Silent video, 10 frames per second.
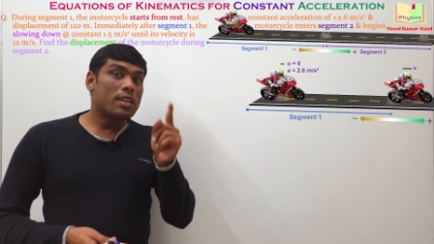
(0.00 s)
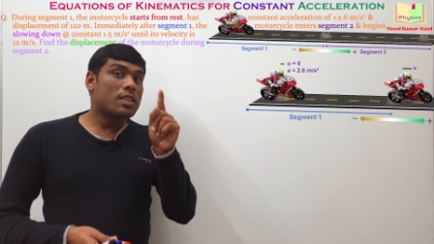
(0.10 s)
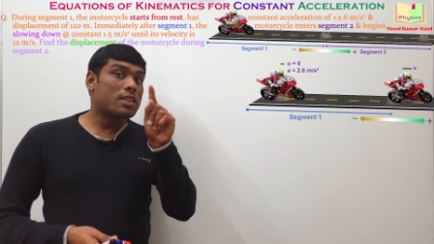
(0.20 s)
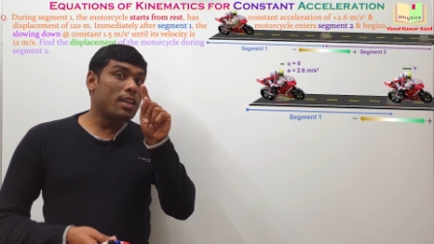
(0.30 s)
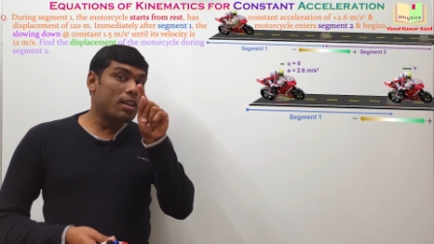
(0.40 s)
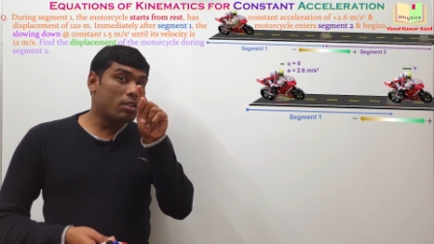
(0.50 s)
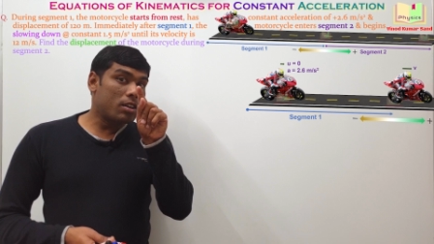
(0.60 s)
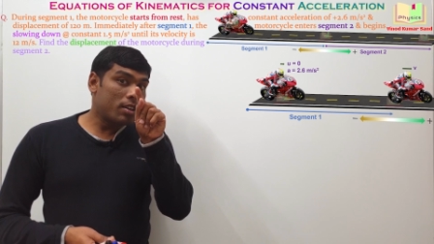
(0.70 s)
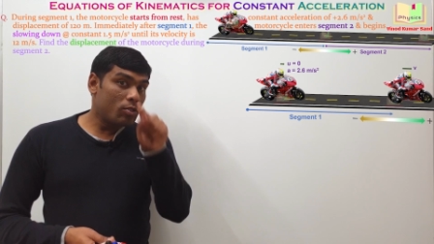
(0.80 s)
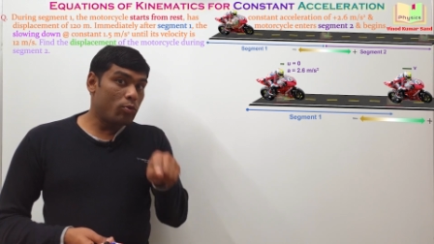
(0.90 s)
That
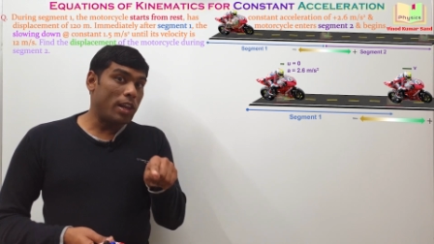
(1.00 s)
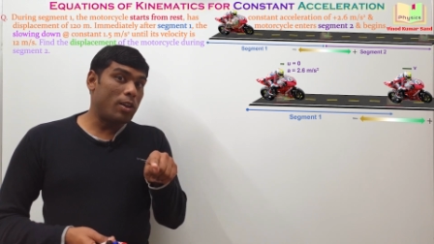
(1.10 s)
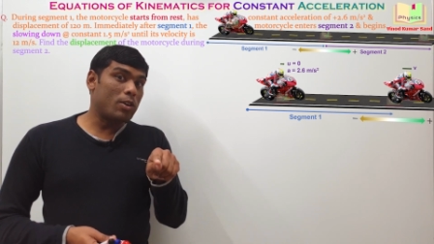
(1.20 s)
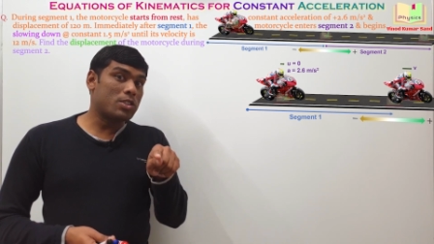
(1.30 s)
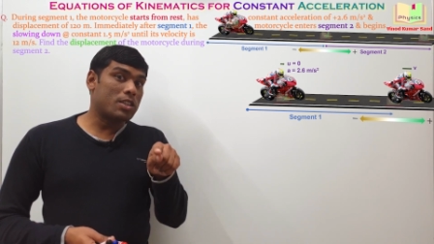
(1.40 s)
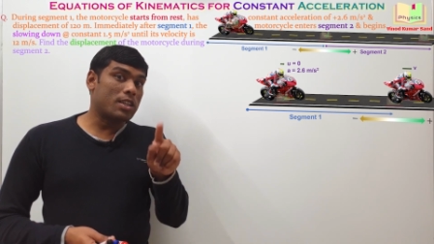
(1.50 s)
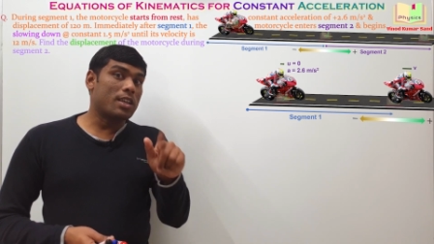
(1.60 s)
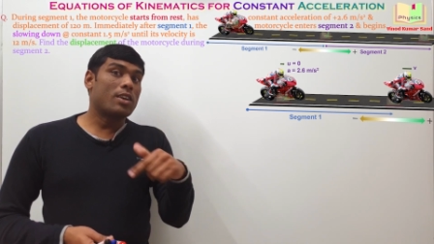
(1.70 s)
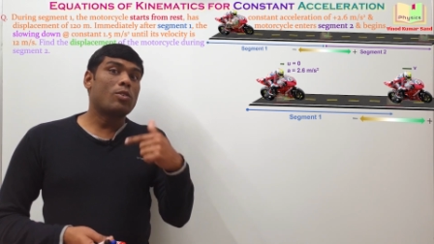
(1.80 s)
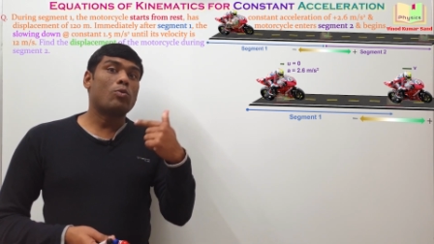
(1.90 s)

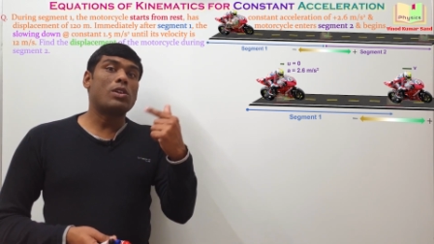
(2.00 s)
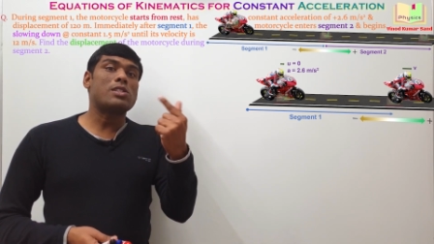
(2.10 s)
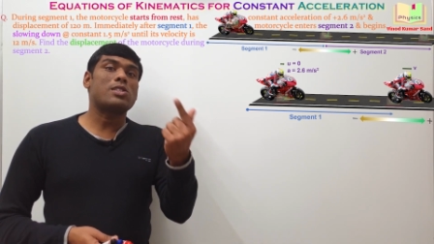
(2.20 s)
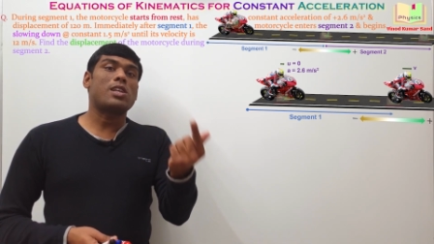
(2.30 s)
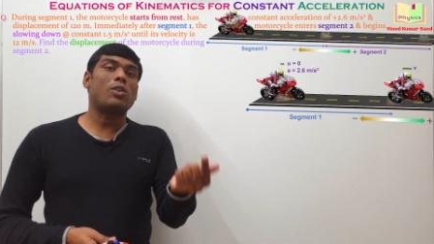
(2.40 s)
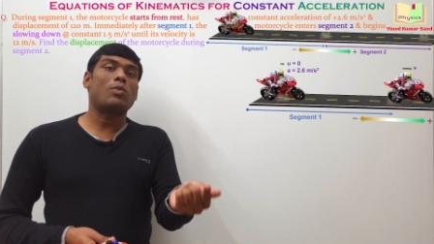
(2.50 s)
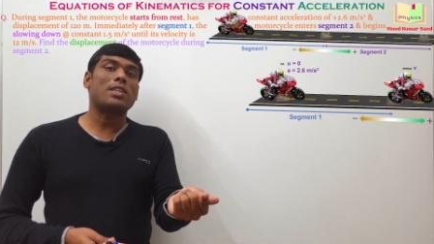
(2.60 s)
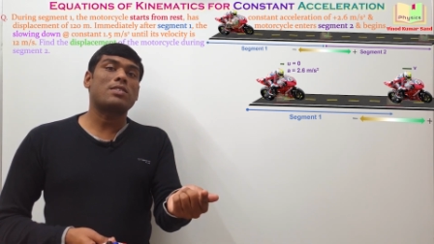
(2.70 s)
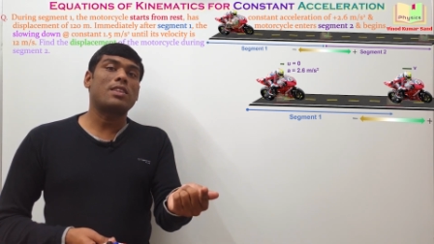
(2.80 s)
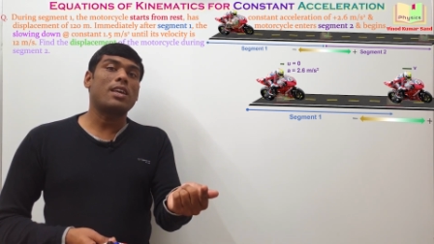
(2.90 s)
velocity will serve
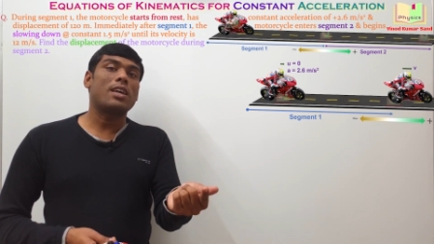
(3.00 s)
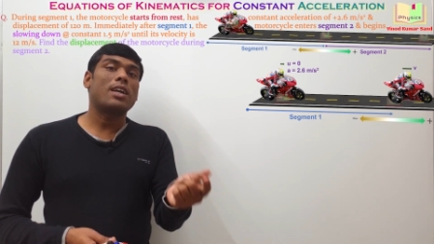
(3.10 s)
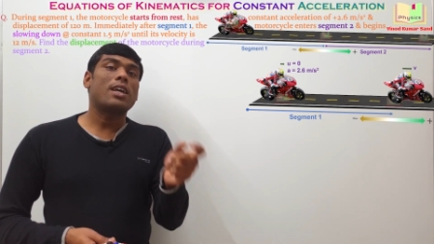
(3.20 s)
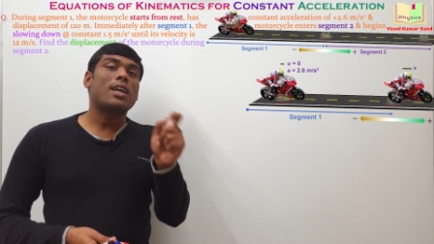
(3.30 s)
as the